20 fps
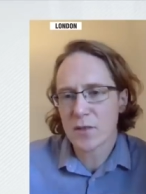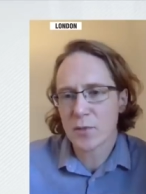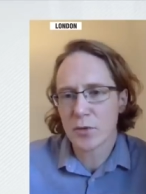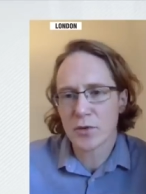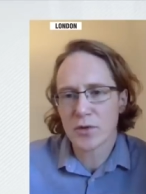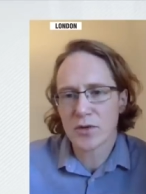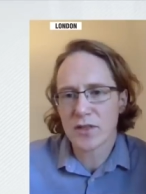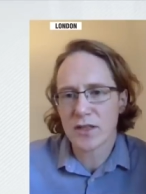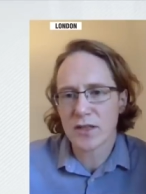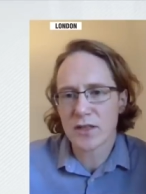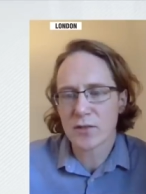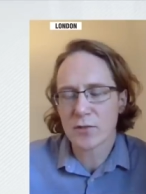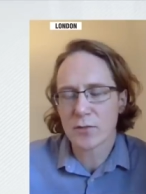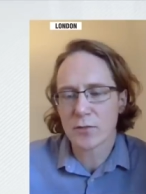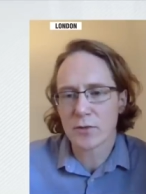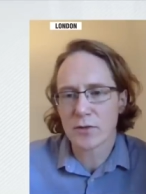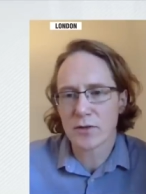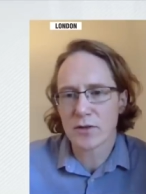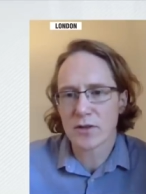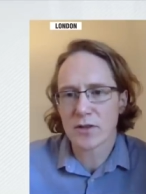process
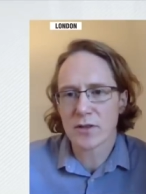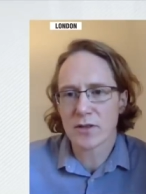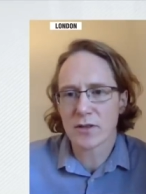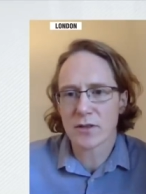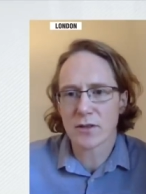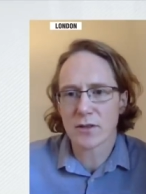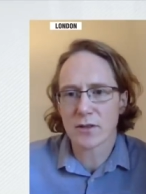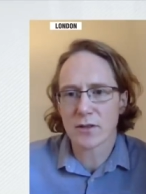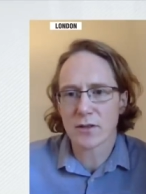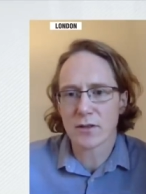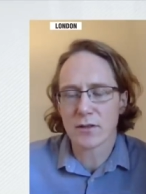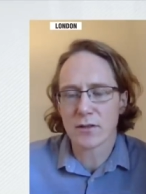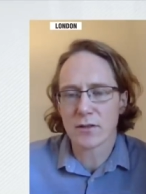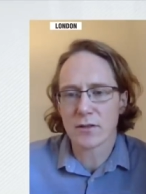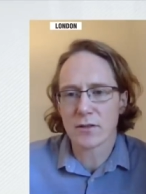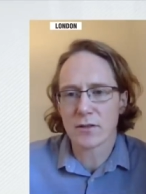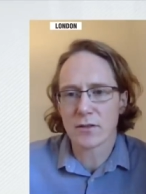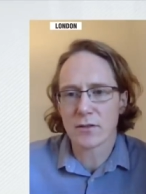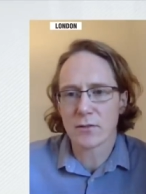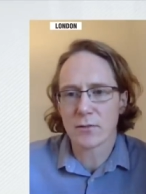was
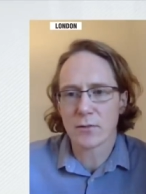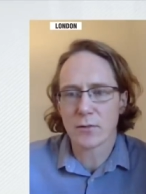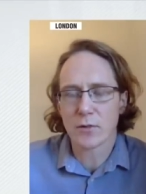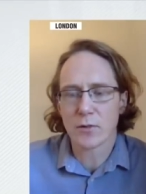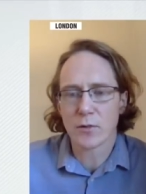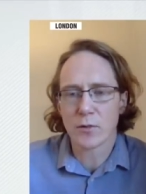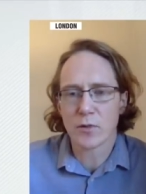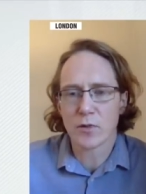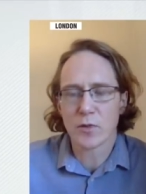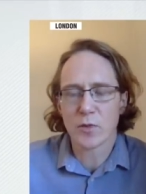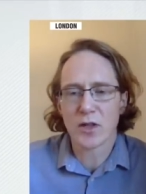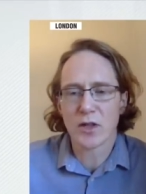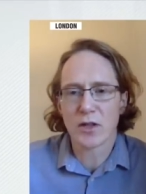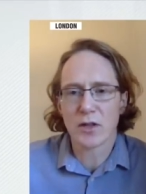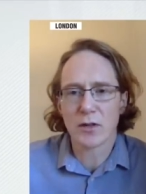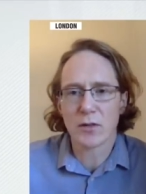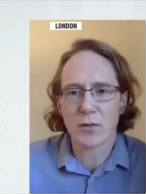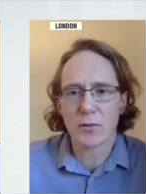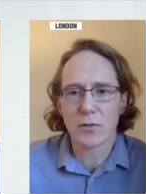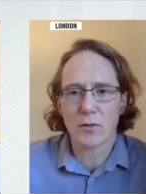uh, was
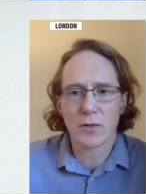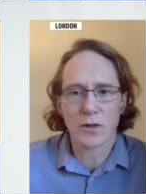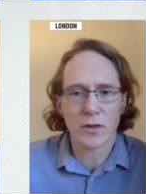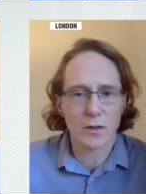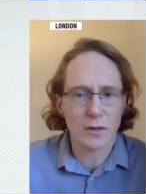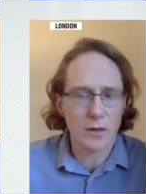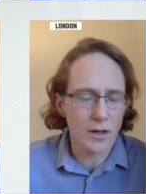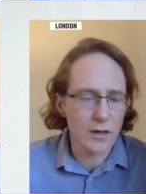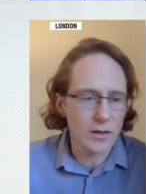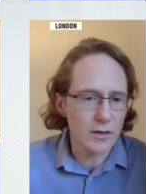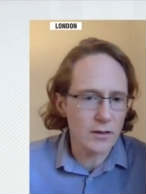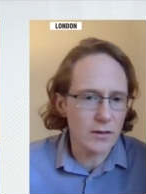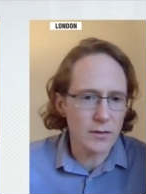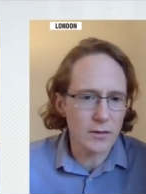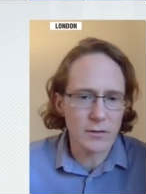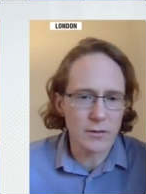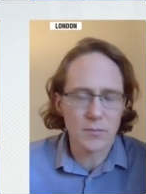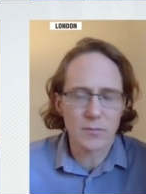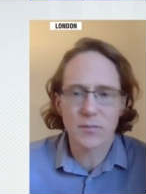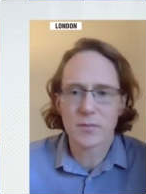begun uh,
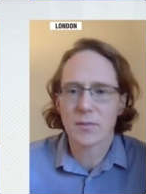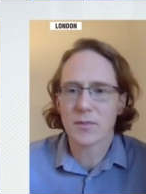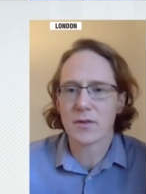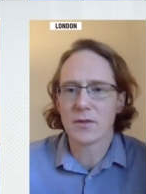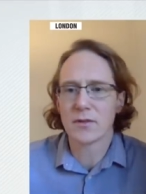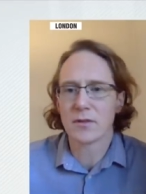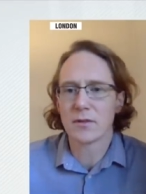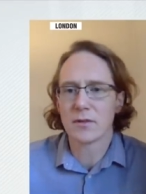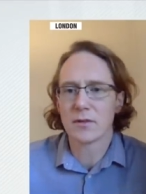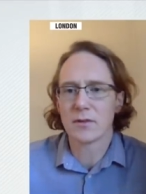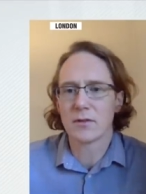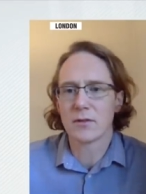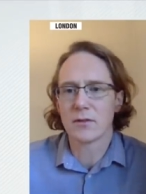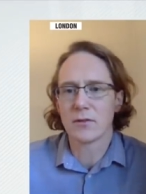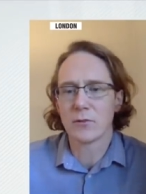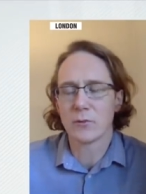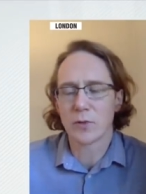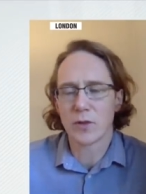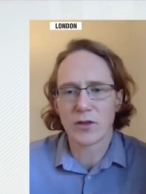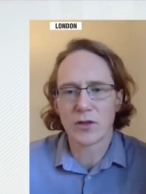under
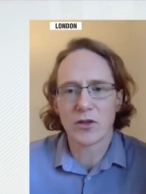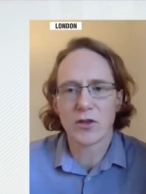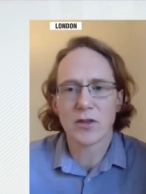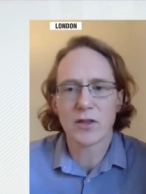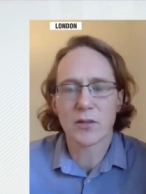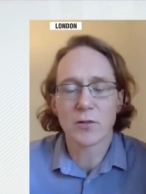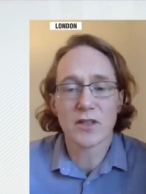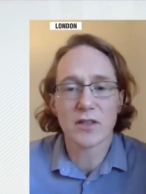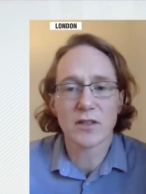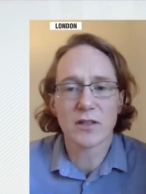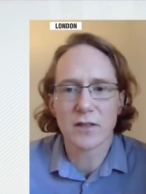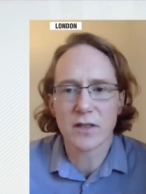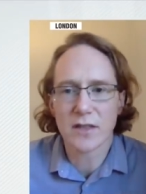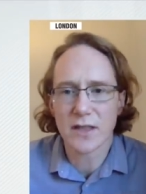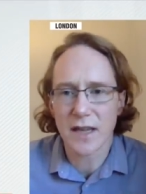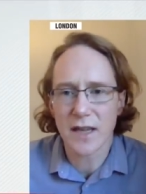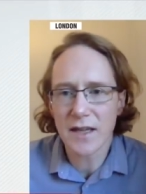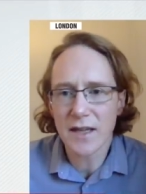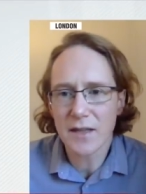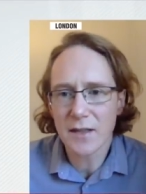when Ukraine was under
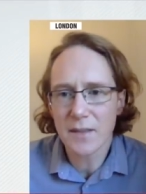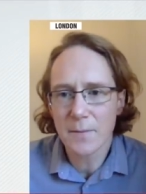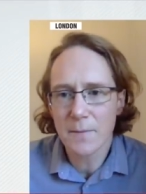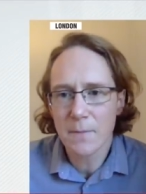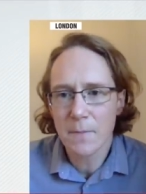attack,